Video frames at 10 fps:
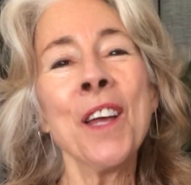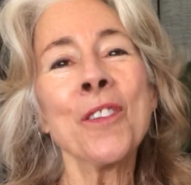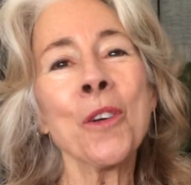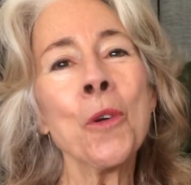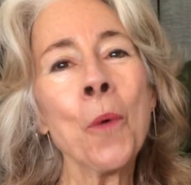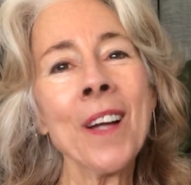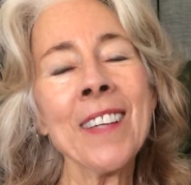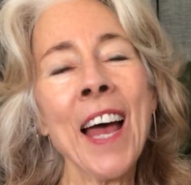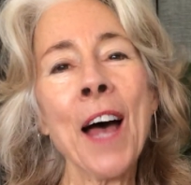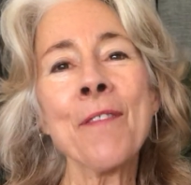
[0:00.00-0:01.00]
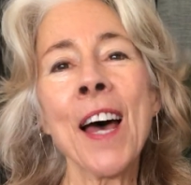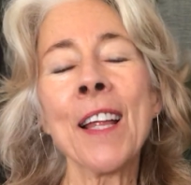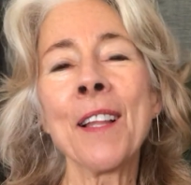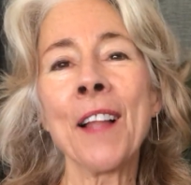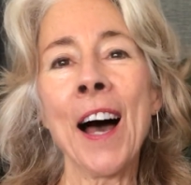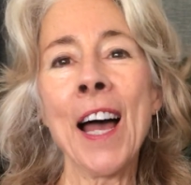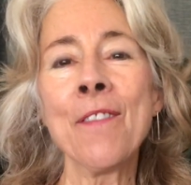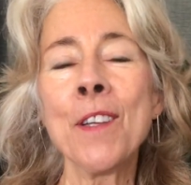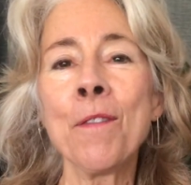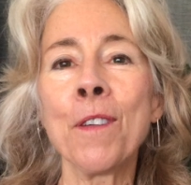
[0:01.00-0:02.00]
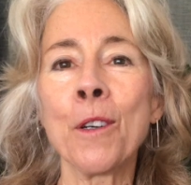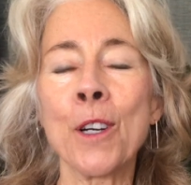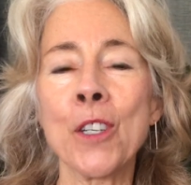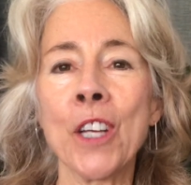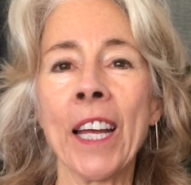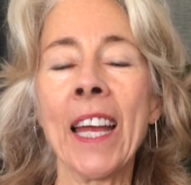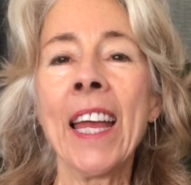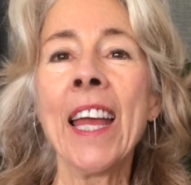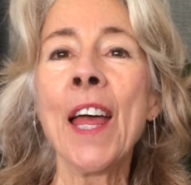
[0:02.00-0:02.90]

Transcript: so you want to have that alive and flourishing,